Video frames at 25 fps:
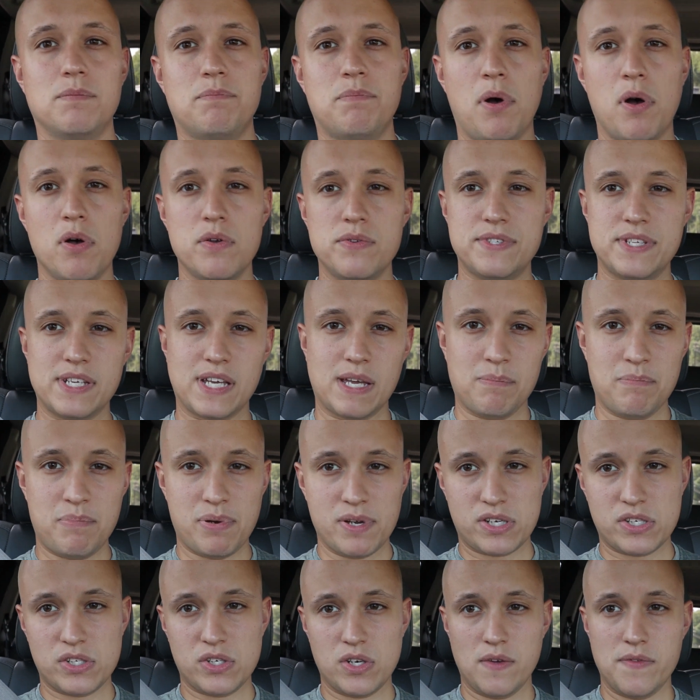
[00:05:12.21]
posting a
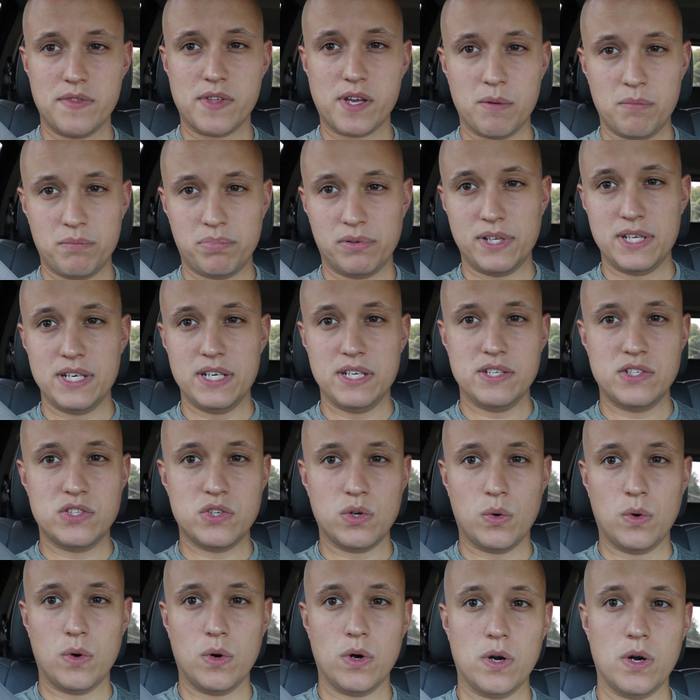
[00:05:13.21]
picture of the completed
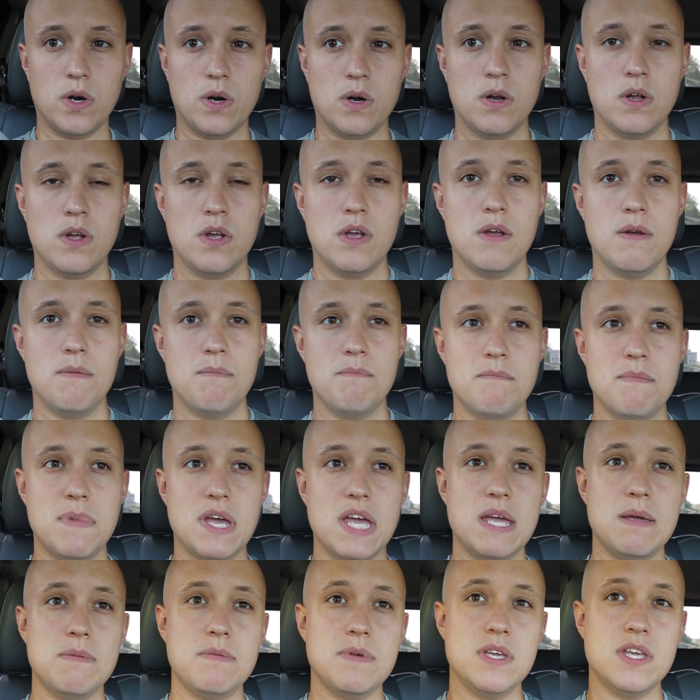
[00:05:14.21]
door
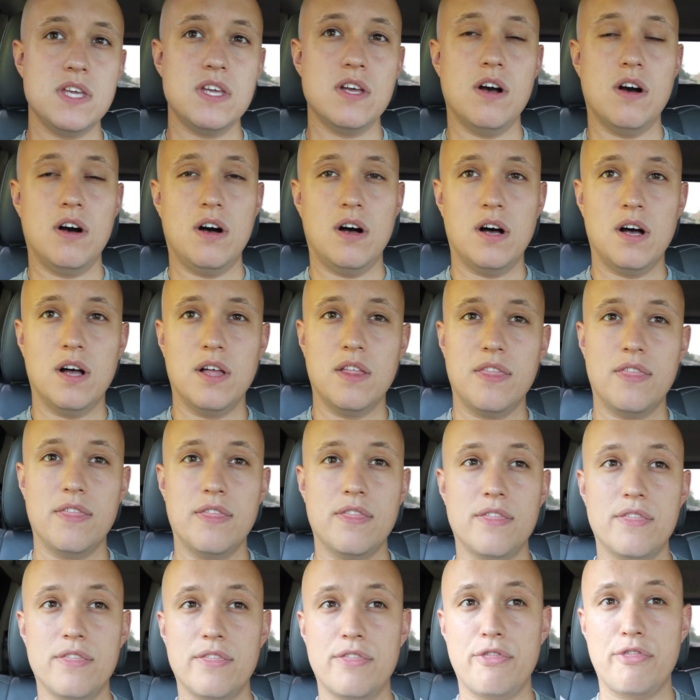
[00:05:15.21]
maybe
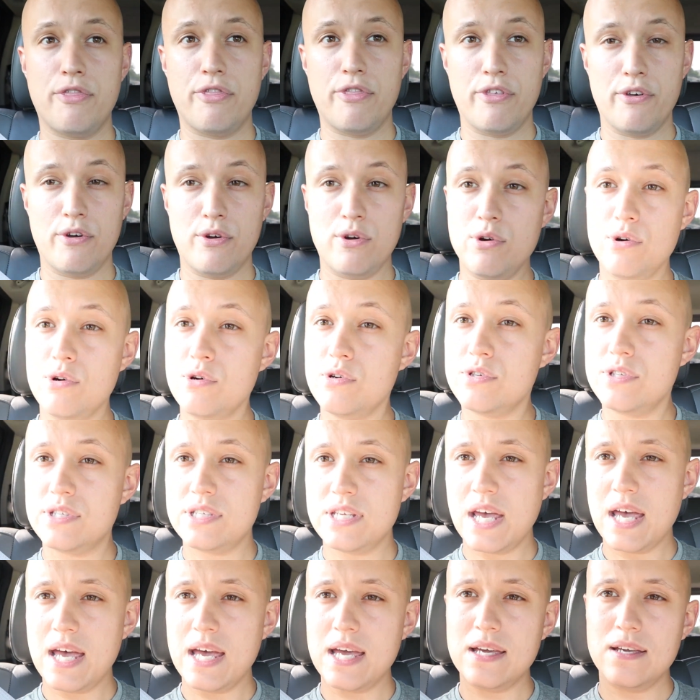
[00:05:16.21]
on
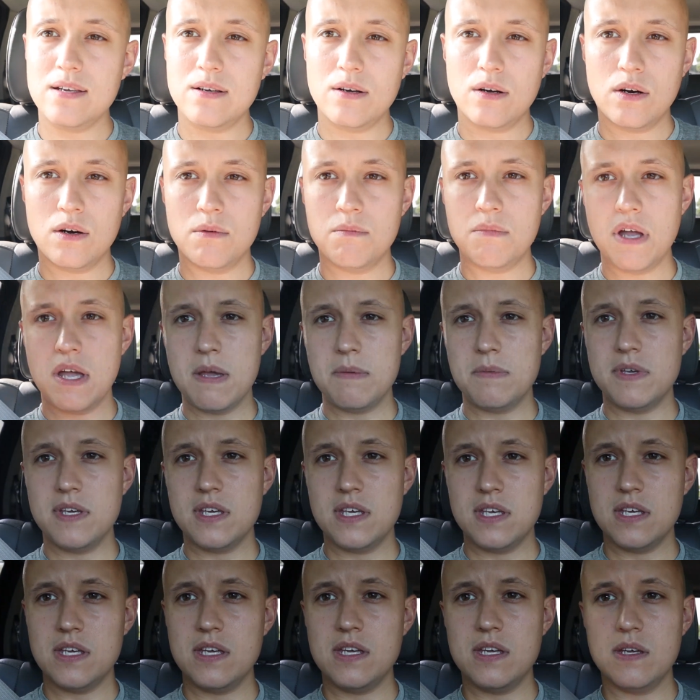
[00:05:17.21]
Thursday or
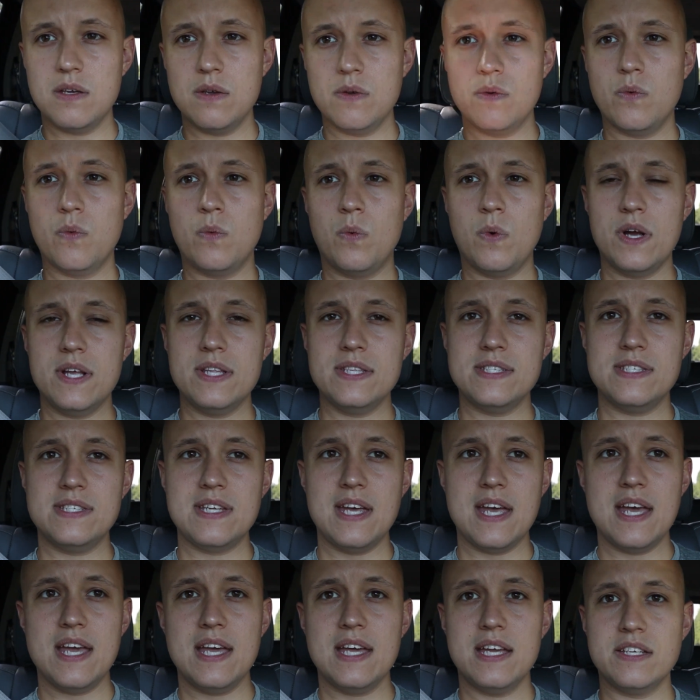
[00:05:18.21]
maybe
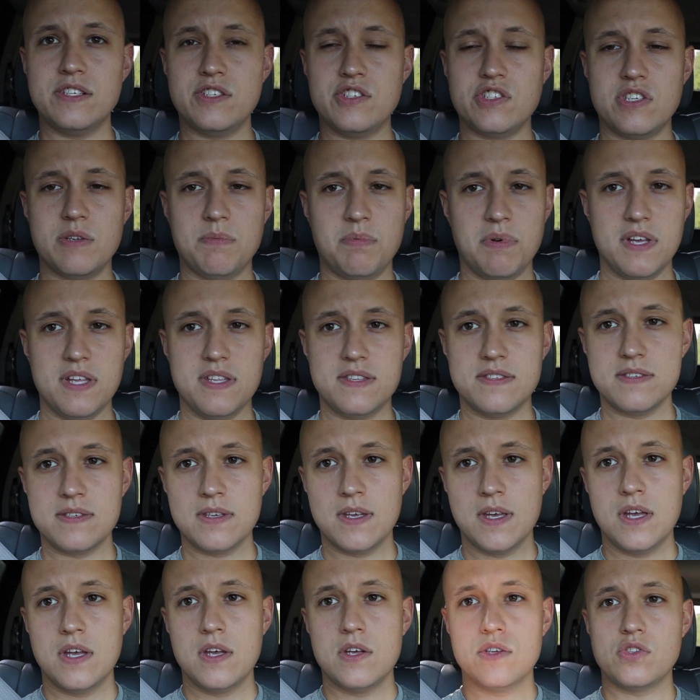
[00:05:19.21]
Wednesday. It just depends.
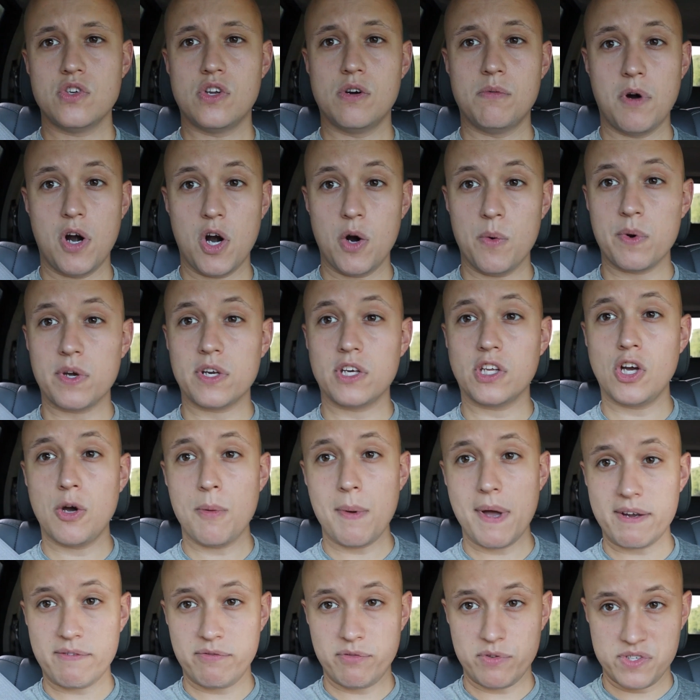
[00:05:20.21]
So tomorrow we're gonna go
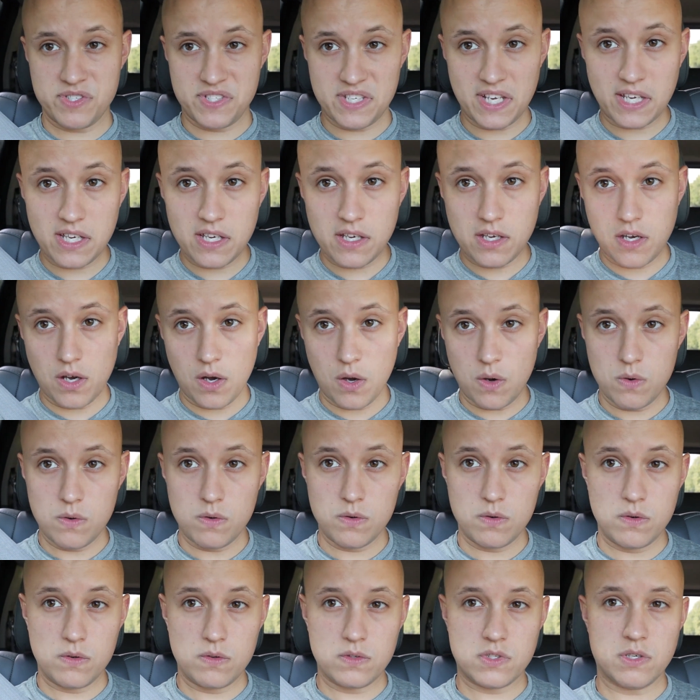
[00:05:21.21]
back for a second coat.
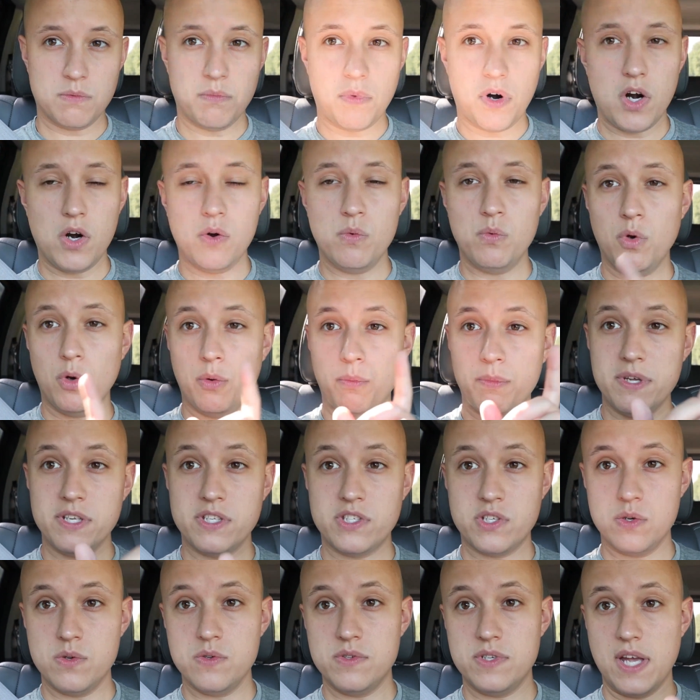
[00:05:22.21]
Tomorrow will be
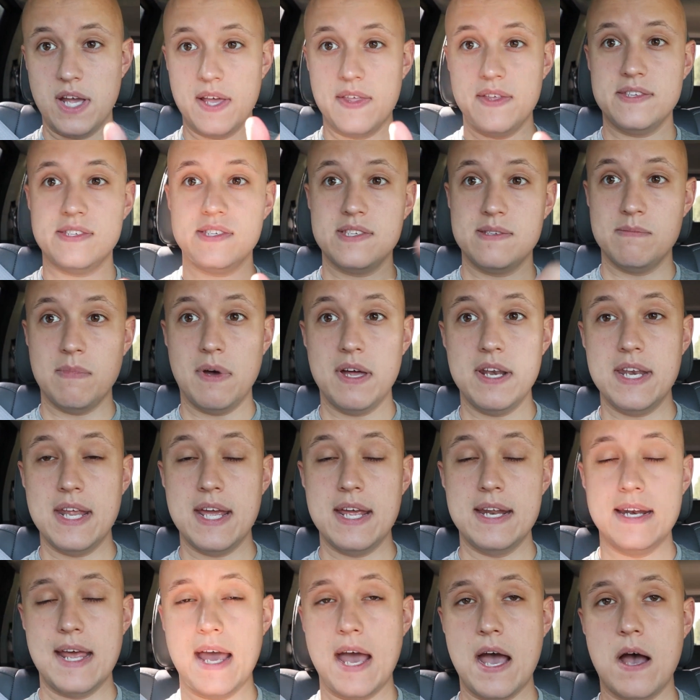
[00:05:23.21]
Tuesday. This is
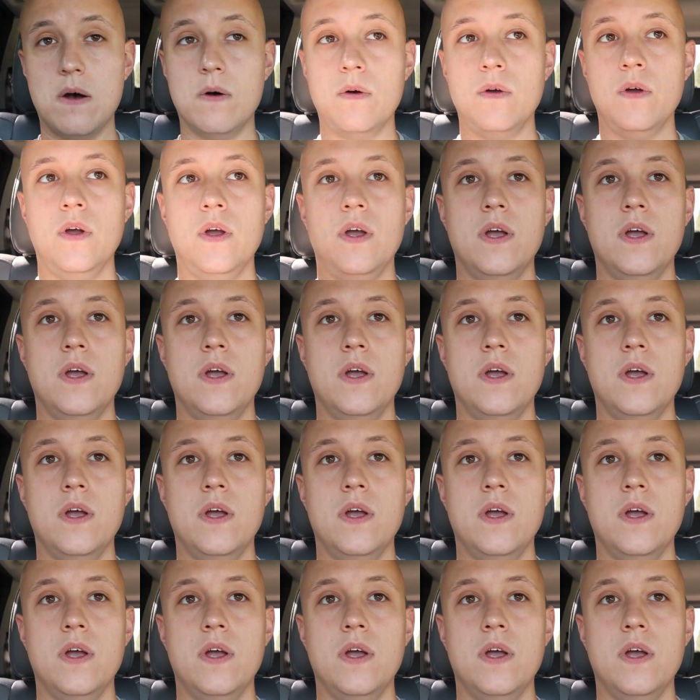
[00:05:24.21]
Monday now.